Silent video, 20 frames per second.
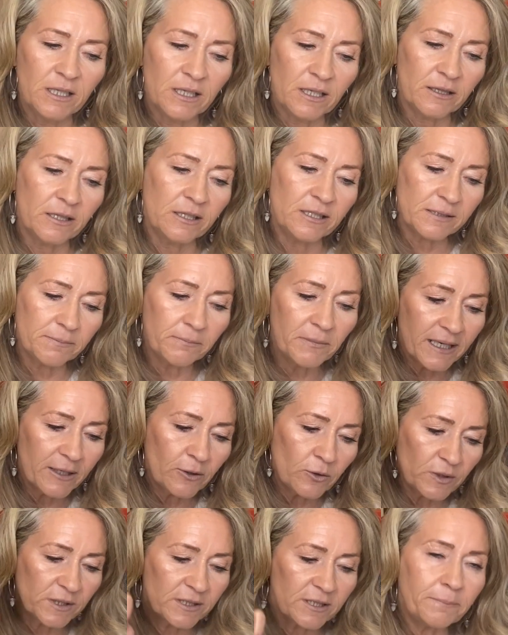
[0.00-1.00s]
This may
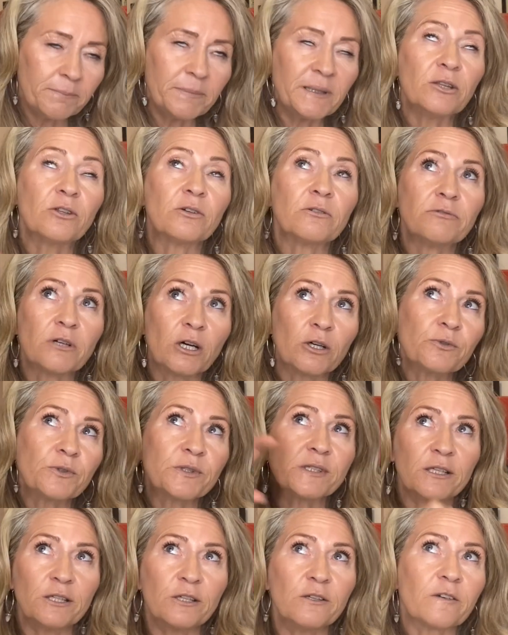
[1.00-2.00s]
also be the
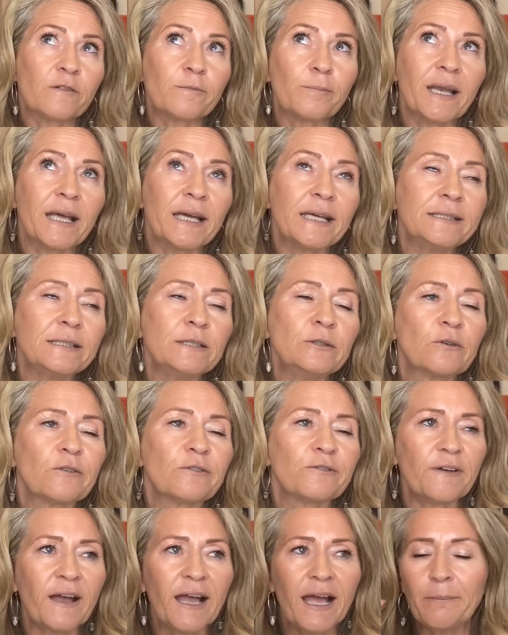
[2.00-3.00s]
roles that you have played in your
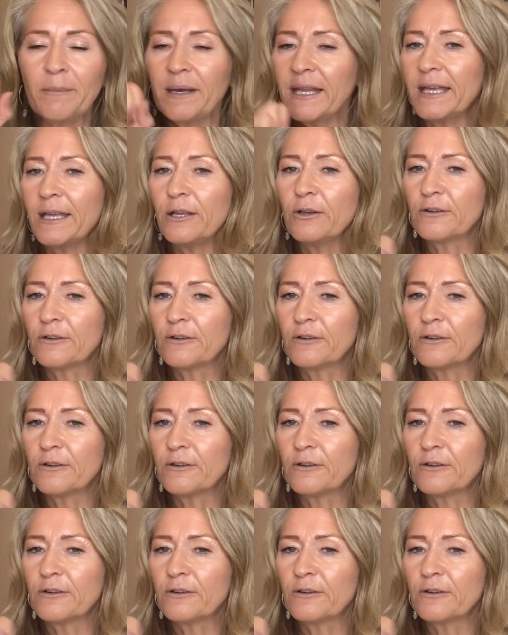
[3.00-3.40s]
family,